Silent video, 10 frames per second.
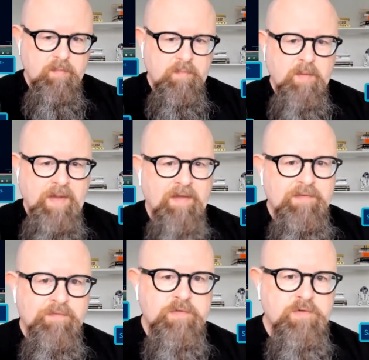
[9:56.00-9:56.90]

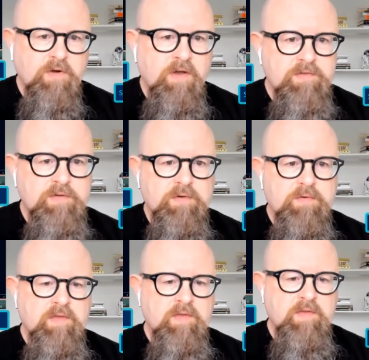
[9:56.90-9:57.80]
about the virtual
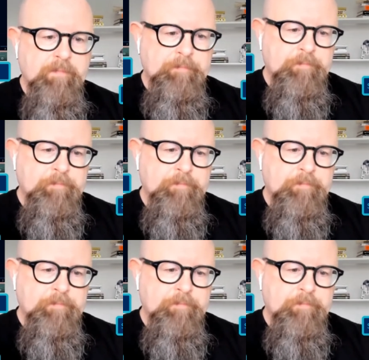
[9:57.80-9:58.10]
clusters,